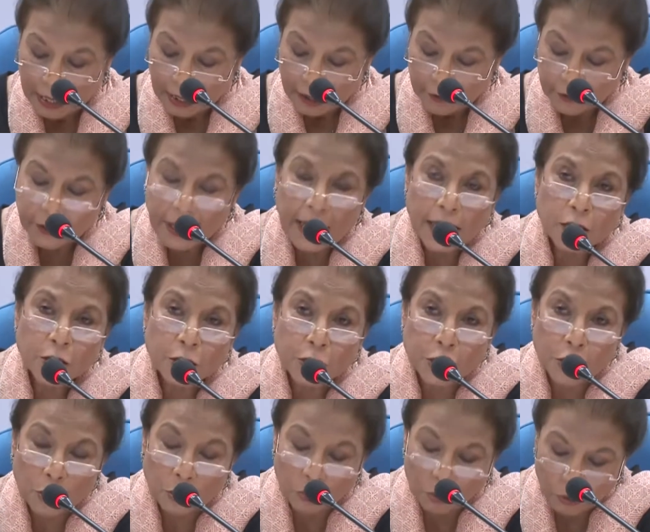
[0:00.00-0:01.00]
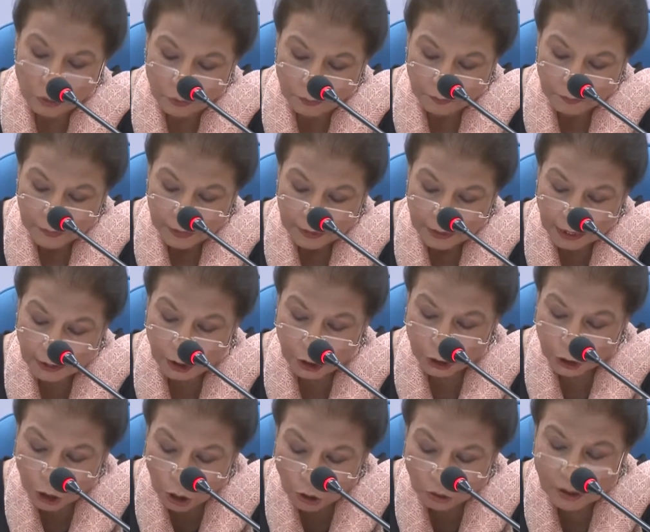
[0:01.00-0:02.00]
They show that
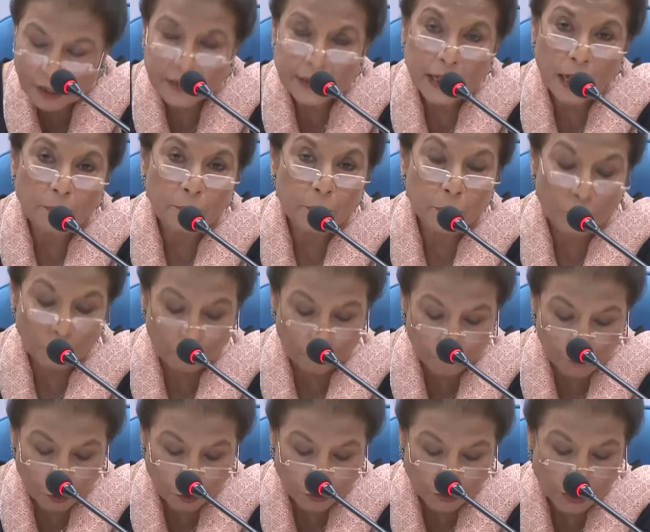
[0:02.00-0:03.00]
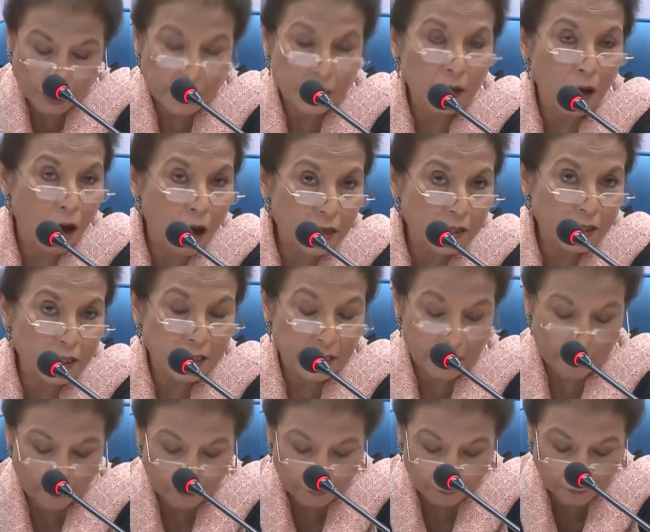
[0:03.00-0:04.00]
the total number of votes cast in